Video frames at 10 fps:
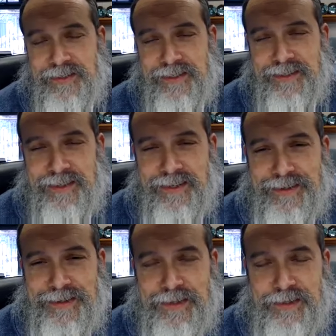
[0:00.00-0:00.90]
uh,
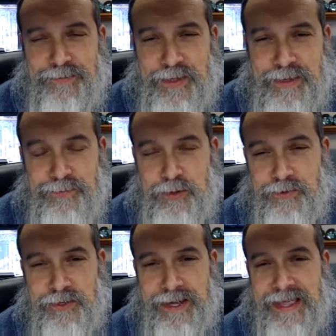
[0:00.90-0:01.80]
if if
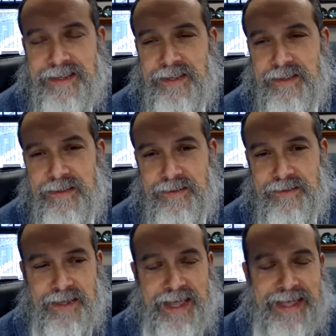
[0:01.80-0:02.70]
you're hanging
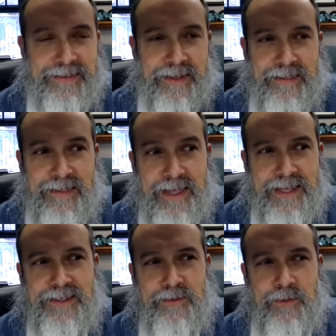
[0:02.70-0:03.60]
the hat on
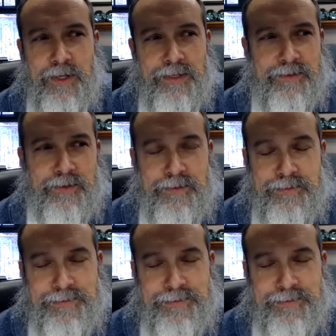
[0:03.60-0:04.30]
that, then why well,